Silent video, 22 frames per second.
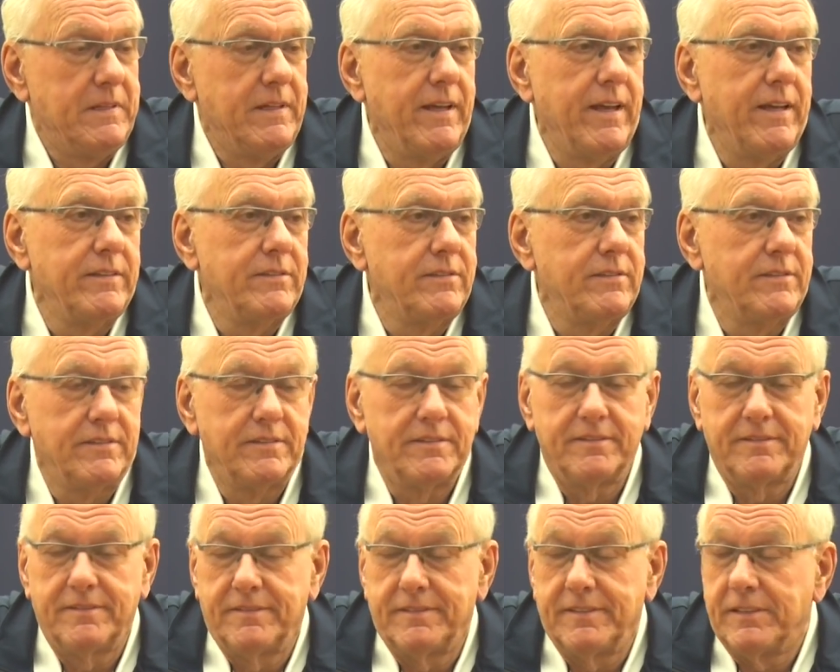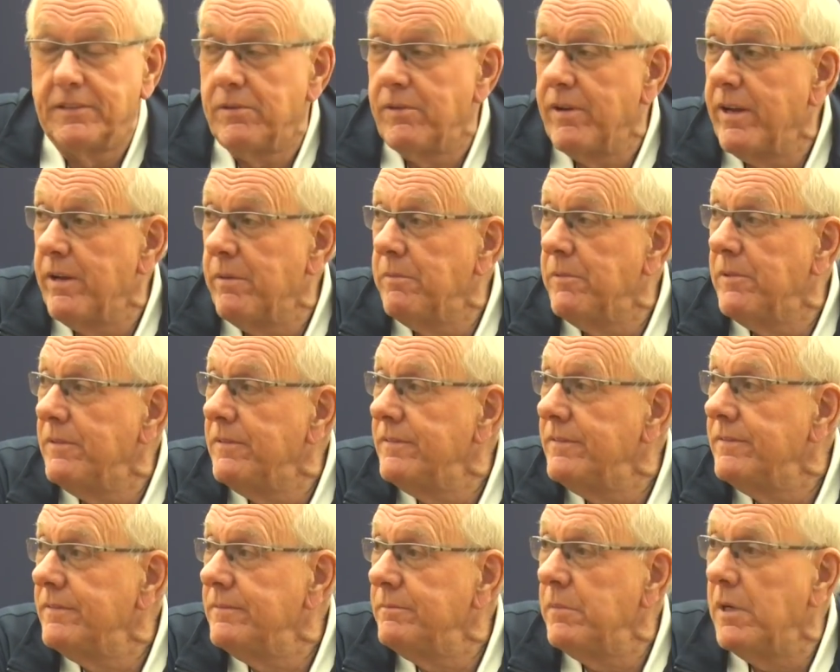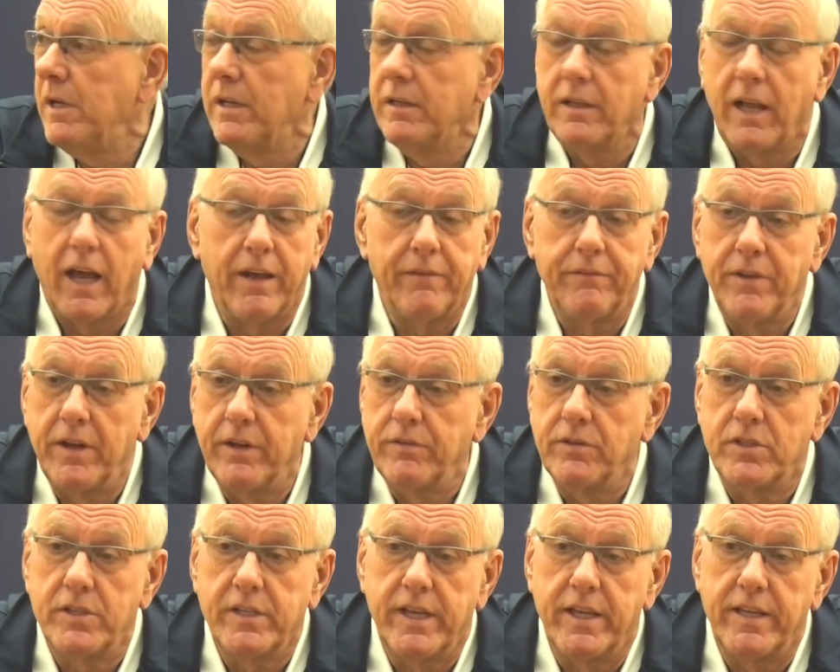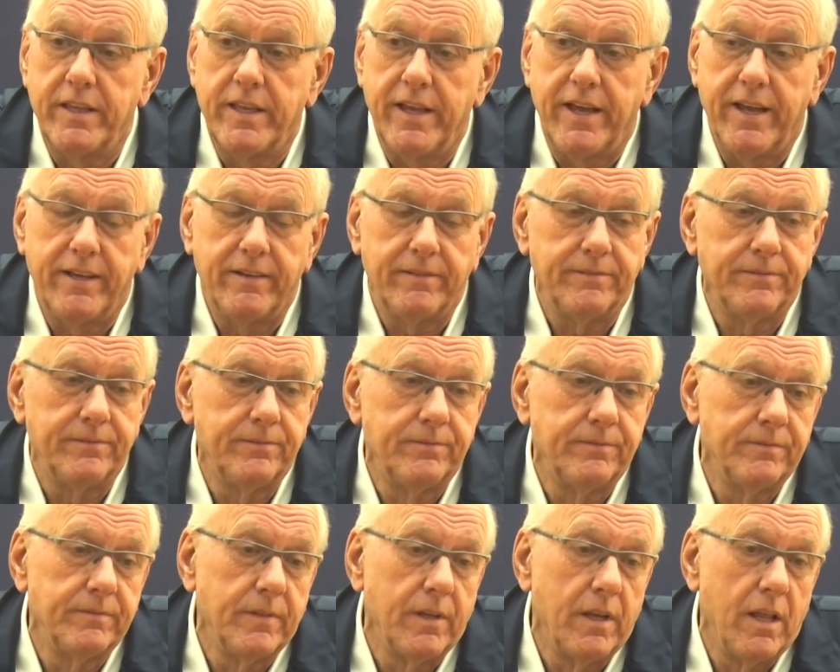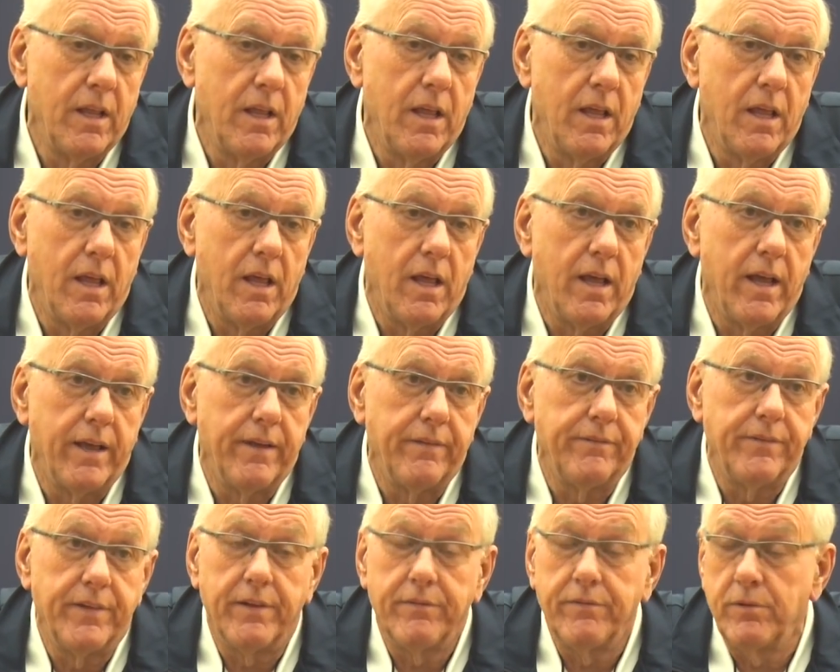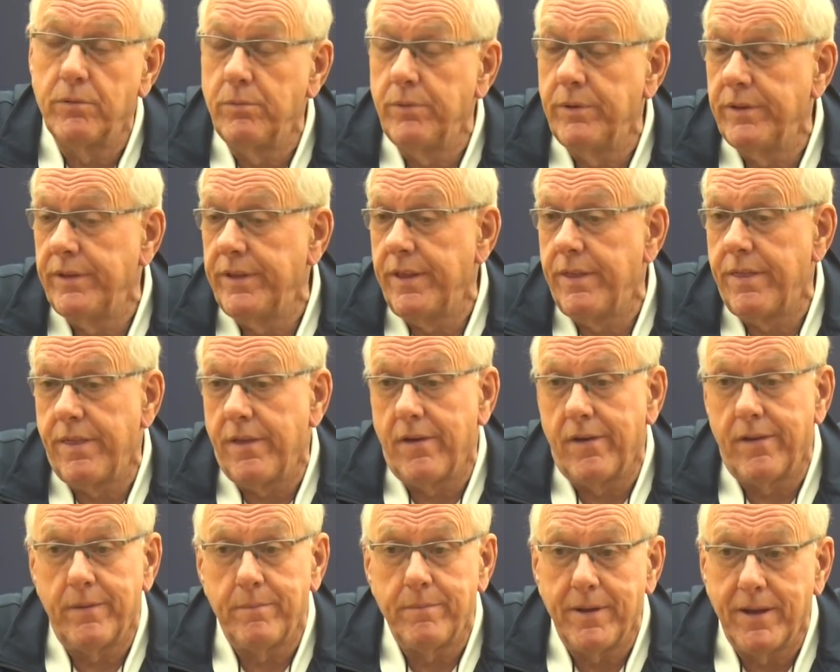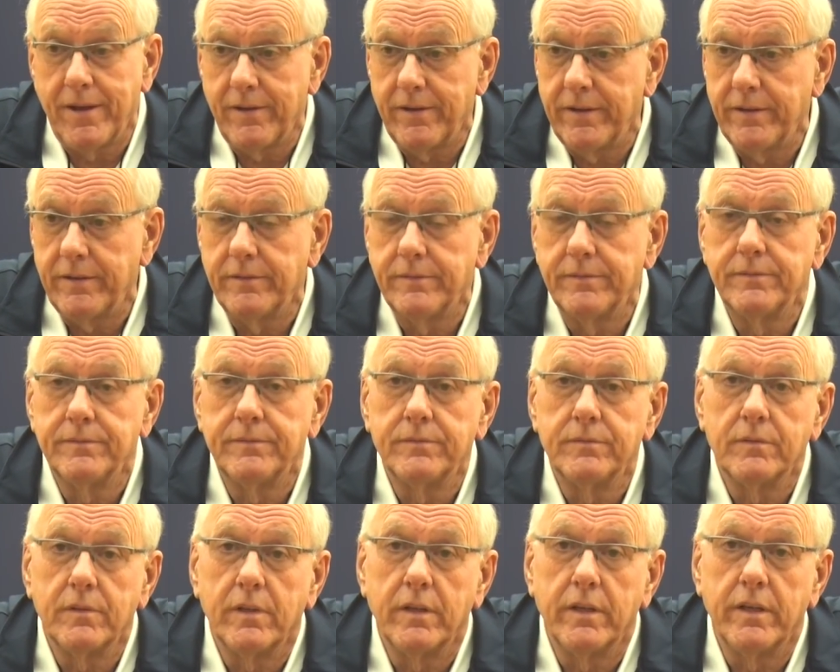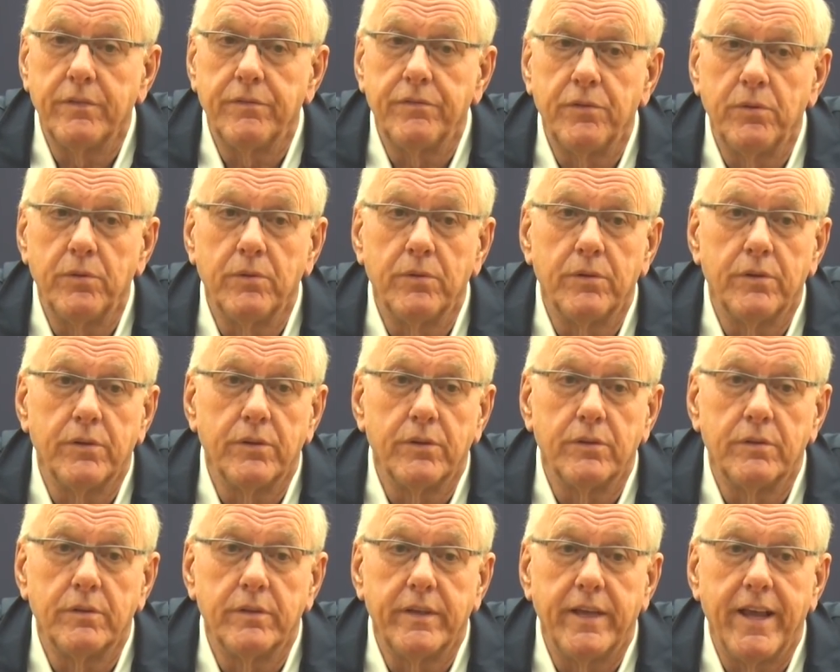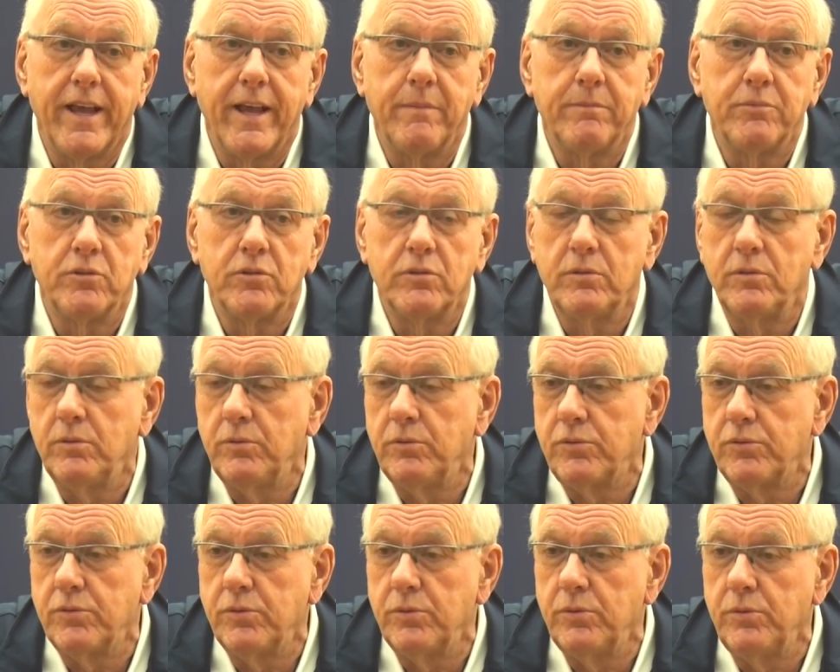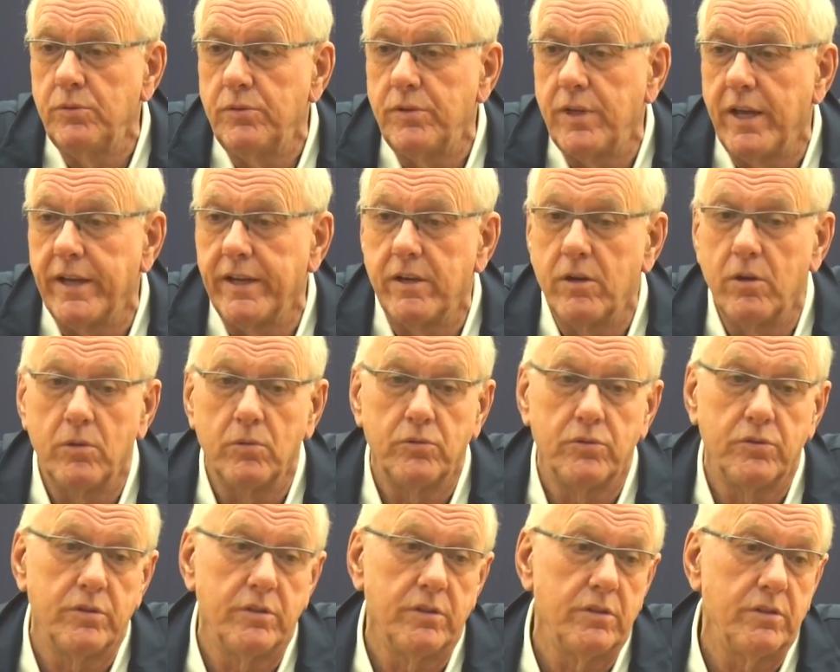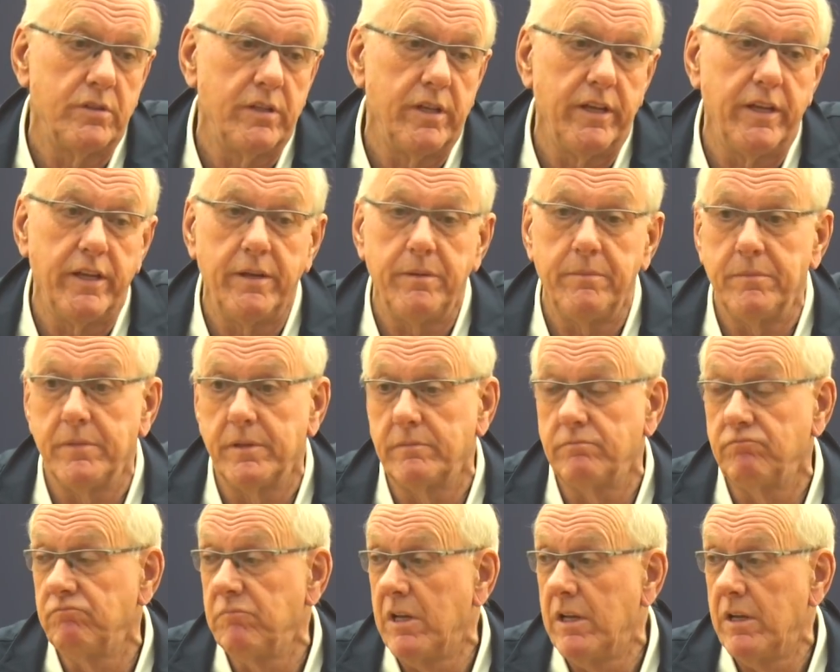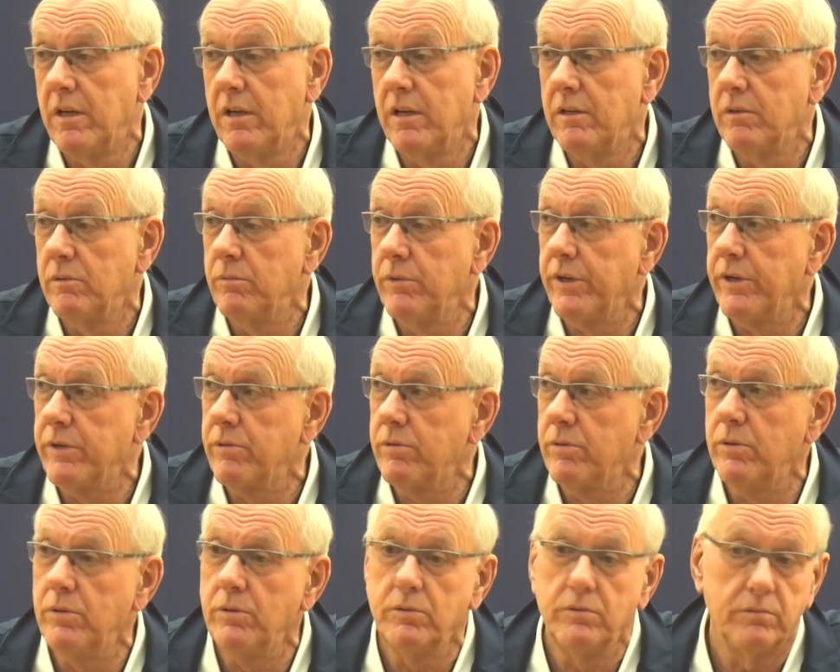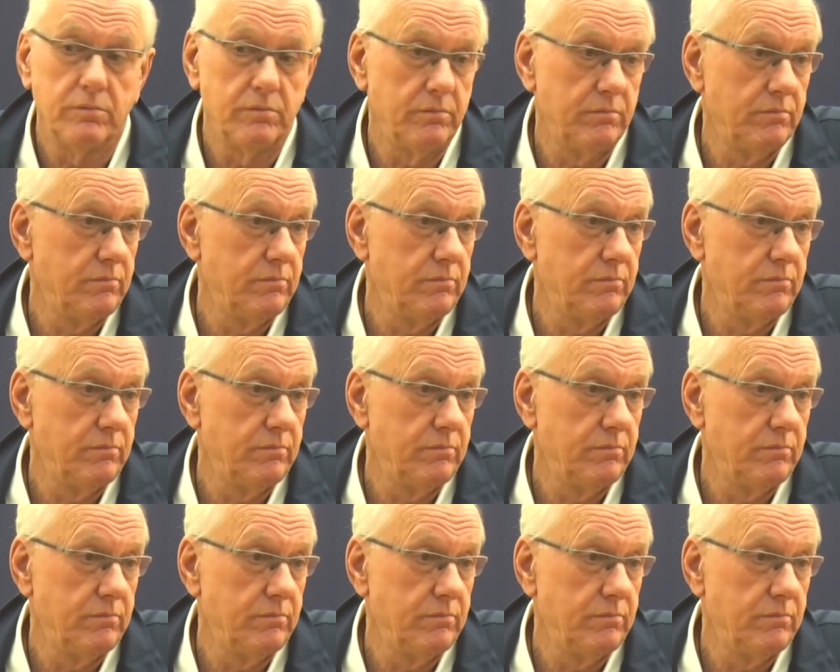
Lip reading: That's incredible. But I've never said that. I've never really thought about it. If you were the absolute truth, I coach this team and recruit